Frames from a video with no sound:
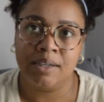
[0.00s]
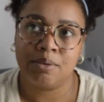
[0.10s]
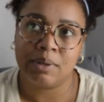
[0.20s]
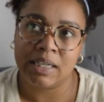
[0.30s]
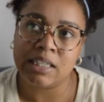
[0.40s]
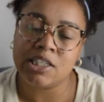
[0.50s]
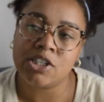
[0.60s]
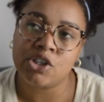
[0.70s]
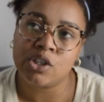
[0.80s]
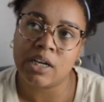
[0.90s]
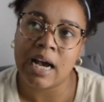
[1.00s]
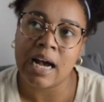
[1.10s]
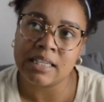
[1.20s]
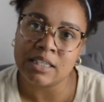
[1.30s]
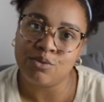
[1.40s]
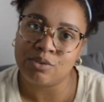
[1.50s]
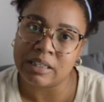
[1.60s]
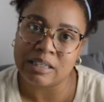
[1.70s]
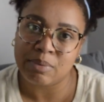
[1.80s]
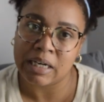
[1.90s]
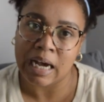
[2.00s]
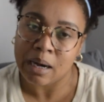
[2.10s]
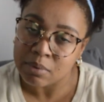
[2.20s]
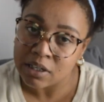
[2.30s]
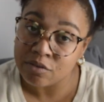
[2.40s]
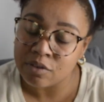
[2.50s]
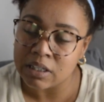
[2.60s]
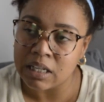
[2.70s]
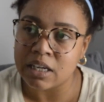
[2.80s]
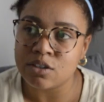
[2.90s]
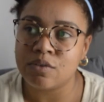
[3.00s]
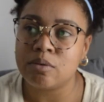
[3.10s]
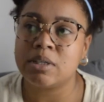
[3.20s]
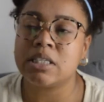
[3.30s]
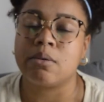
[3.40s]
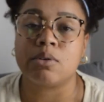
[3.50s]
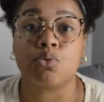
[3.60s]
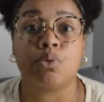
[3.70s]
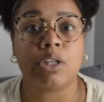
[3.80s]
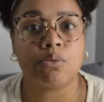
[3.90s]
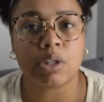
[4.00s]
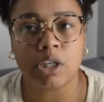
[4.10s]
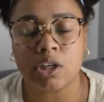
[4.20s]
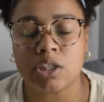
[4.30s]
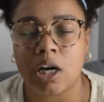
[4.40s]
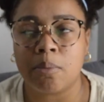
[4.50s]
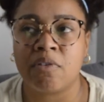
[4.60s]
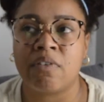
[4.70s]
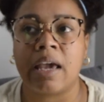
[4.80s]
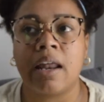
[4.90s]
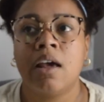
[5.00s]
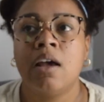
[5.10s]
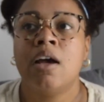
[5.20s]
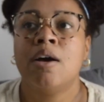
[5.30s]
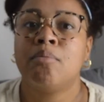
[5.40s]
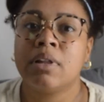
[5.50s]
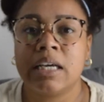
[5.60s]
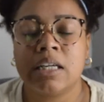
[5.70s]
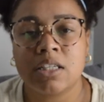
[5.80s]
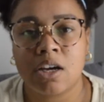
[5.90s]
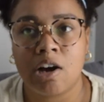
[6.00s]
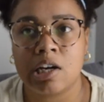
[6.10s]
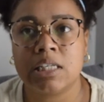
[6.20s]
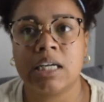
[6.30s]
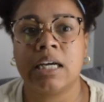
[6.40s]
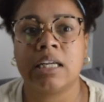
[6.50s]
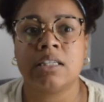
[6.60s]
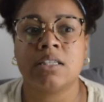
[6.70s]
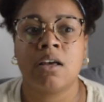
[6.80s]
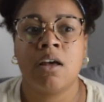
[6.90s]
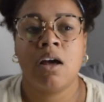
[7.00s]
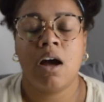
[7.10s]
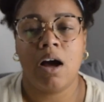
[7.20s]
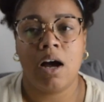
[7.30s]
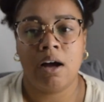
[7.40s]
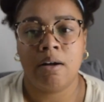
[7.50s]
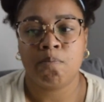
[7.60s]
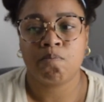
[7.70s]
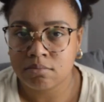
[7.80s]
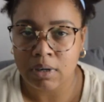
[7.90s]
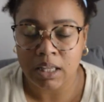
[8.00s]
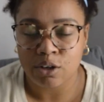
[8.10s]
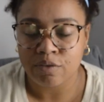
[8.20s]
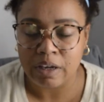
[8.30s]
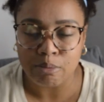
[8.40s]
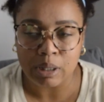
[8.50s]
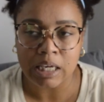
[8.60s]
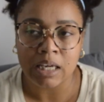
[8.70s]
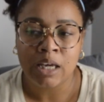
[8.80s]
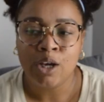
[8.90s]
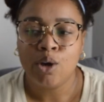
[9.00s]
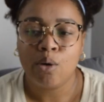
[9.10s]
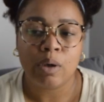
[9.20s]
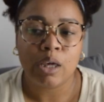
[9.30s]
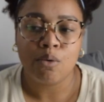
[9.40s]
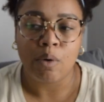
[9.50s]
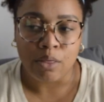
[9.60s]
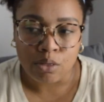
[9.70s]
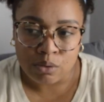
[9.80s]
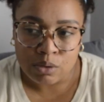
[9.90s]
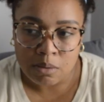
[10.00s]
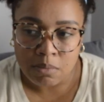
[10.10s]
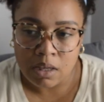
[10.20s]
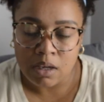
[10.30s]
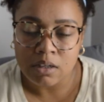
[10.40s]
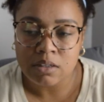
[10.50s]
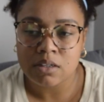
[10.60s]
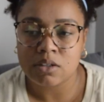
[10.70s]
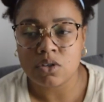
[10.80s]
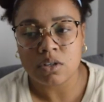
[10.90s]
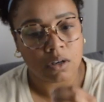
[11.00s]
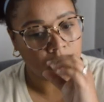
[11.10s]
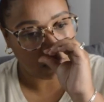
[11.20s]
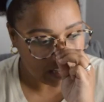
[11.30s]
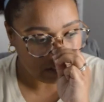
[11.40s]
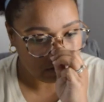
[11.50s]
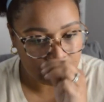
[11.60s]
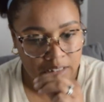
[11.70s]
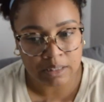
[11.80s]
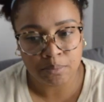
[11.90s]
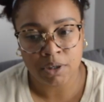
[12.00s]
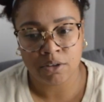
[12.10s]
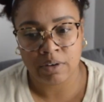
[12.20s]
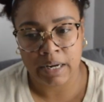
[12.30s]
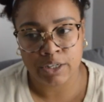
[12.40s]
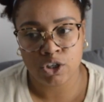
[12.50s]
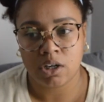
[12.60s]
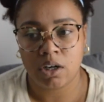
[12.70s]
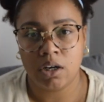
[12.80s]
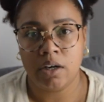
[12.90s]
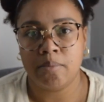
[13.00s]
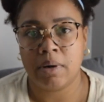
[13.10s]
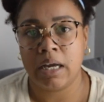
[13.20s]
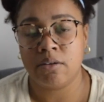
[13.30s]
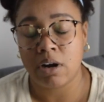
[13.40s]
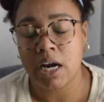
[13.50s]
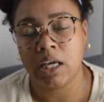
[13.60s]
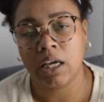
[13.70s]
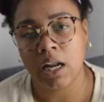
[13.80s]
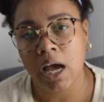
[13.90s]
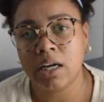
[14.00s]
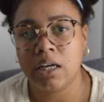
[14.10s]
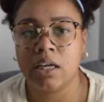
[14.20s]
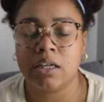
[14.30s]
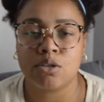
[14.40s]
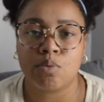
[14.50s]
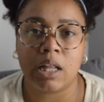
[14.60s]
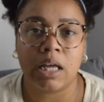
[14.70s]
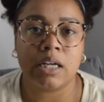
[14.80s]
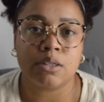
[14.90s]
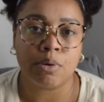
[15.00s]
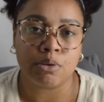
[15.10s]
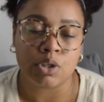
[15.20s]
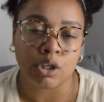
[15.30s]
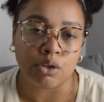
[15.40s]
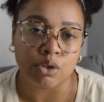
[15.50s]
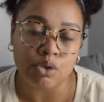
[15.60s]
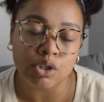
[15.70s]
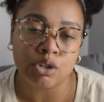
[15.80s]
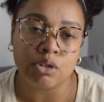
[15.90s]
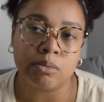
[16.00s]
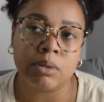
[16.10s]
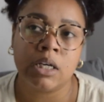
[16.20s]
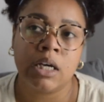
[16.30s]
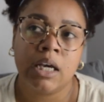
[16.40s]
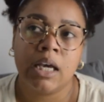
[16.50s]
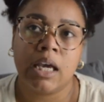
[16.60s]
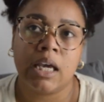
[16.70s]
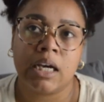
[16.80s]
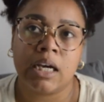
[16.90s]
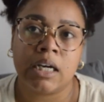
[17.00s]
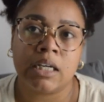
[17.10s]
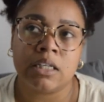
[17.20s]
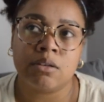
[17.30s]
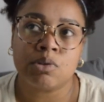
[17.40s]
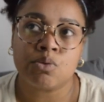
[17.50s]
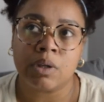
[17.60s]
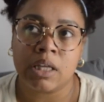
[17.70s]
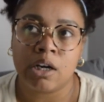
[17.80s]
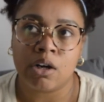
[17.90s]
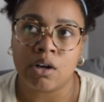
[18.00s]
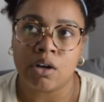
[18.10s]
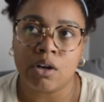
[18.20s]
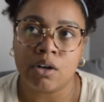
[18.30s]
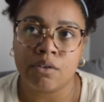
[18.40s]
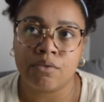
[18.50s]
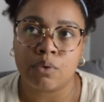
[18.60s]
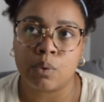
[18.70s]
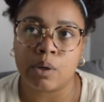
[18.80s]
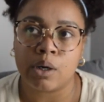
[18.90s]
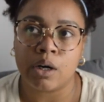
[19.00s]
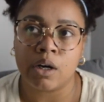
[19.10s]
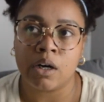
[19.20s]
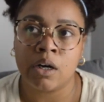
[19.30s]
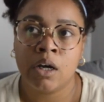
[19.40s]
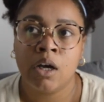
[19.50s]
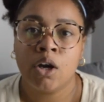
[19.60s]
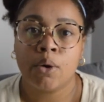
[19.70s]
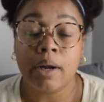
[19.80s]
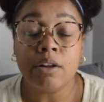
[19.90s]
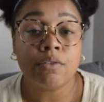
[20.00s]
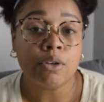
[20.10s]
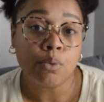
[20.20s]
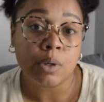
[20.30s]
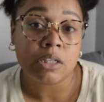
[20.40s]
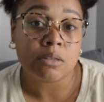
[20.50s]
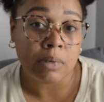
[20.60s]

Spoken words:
which hasn't really been happening for the last few months. I was really on top of it, planned content. My little family, we went through some things, so that really put a wrench on my writing and editing as well as posting on YouTube, and it was really hard for quite a few weeks